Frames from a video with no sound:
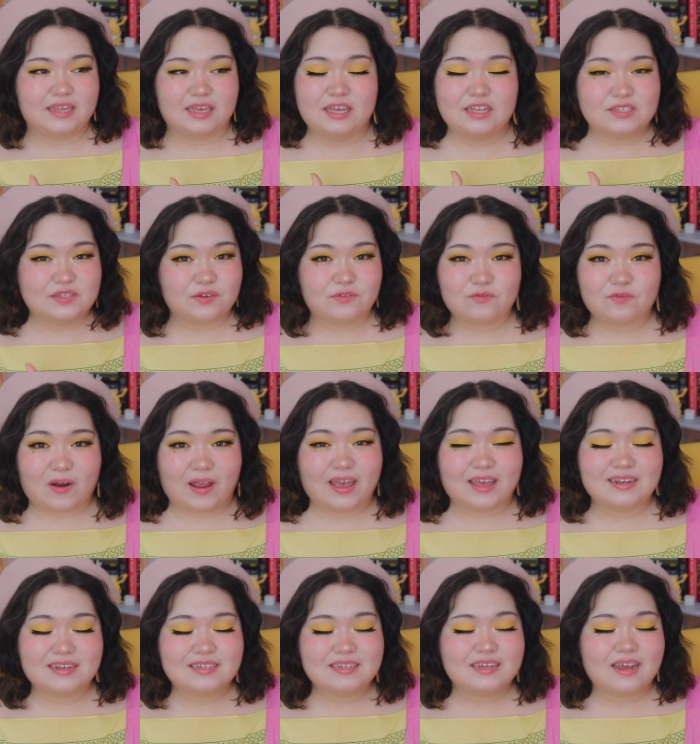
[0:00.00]
is a
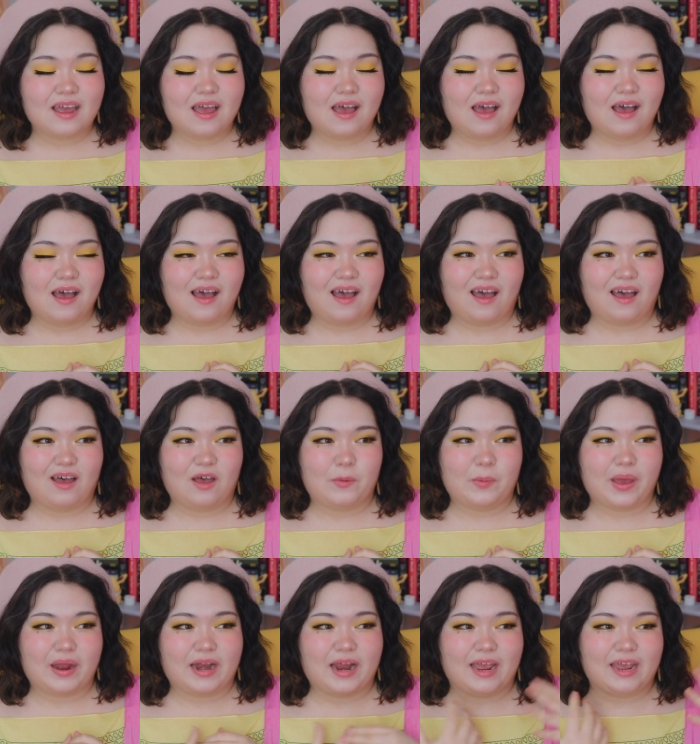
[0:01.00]
friend,
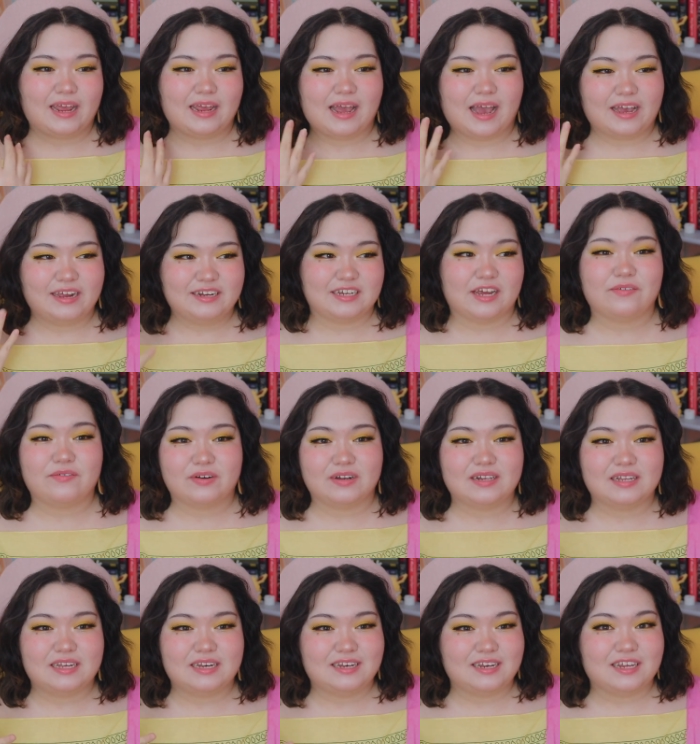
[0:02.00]
um, and I I
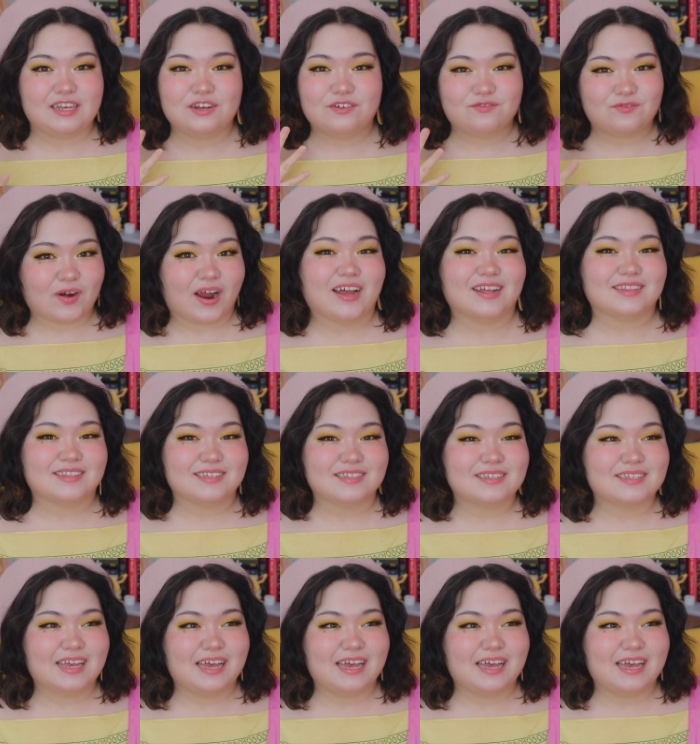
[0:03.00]
definitely need friends